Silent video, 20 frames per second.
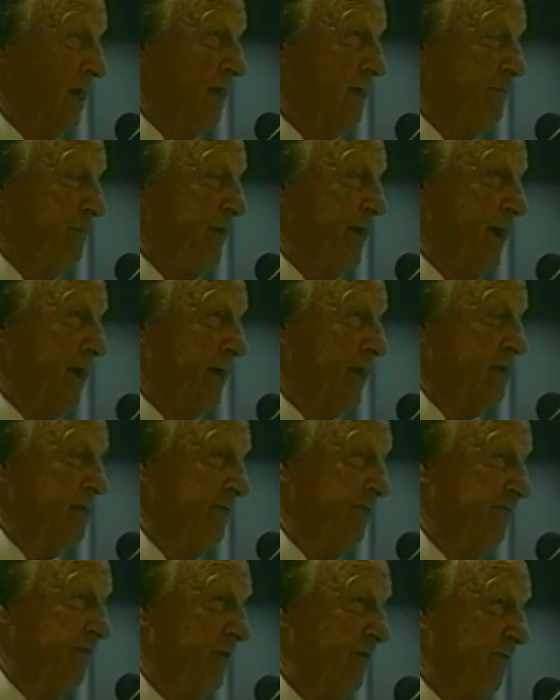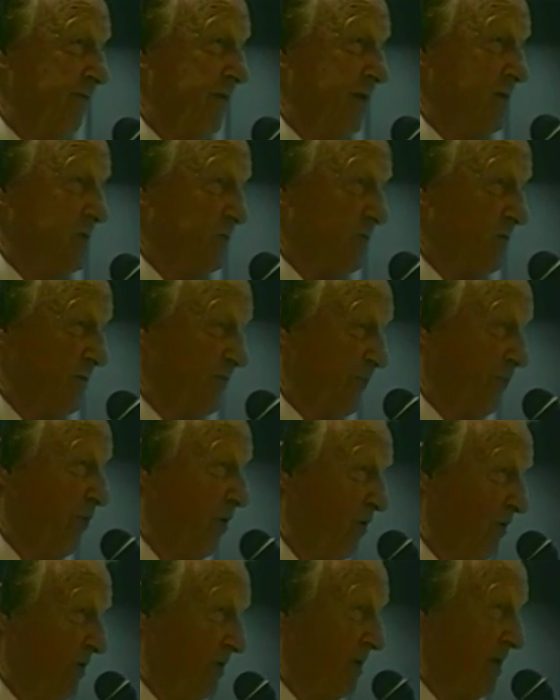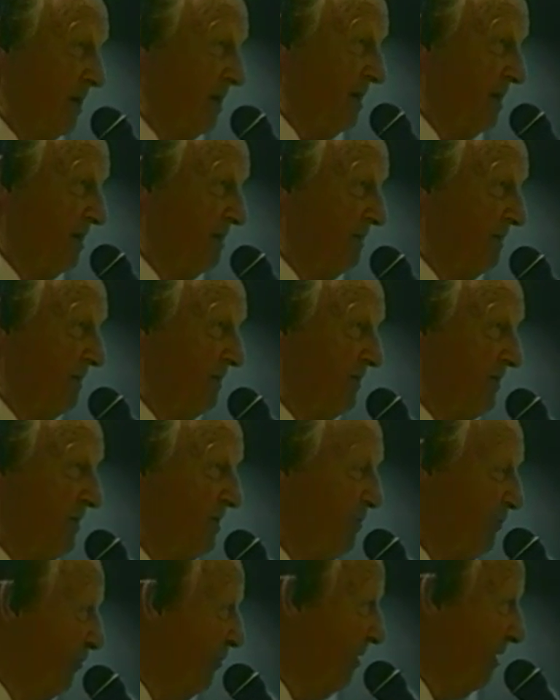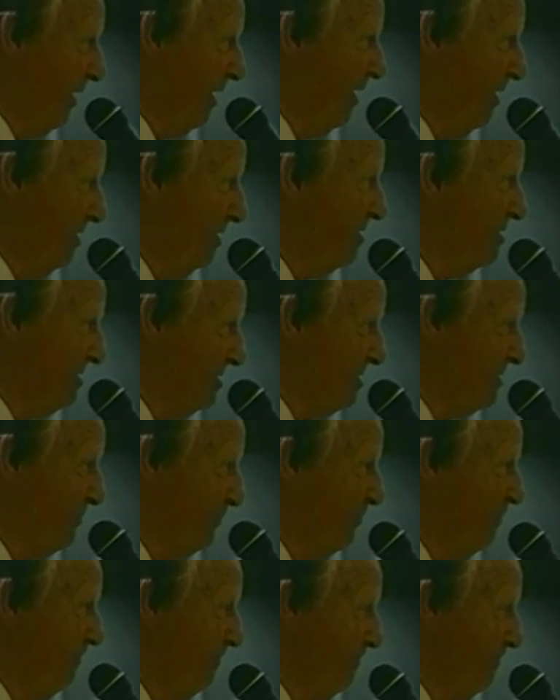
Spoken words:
And back in the 50s, when Poland had a tuberculosis